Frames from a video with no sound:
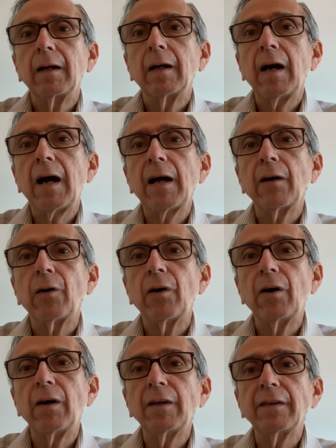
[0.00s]
Hi
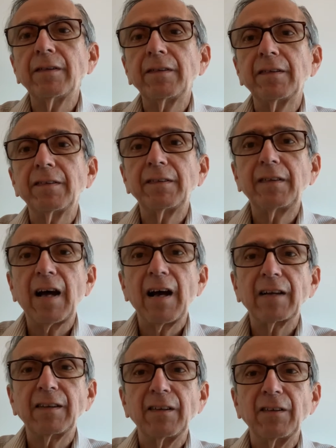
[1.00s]
all, this is
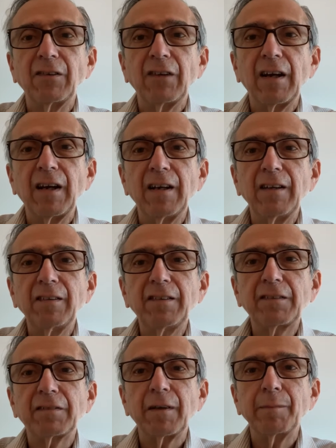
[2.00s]
Dr. J
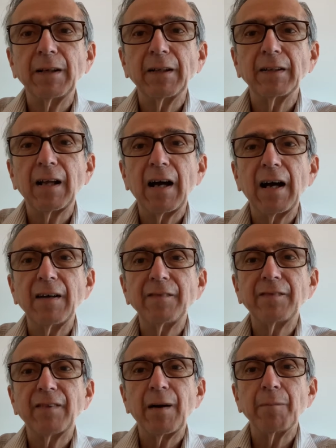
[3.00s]
streaming live
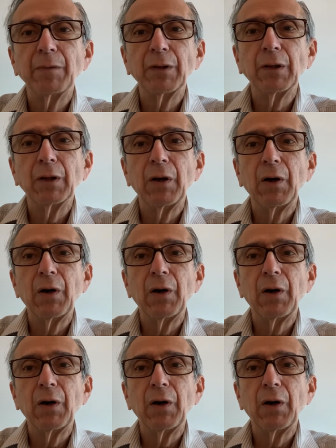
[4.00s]
from Long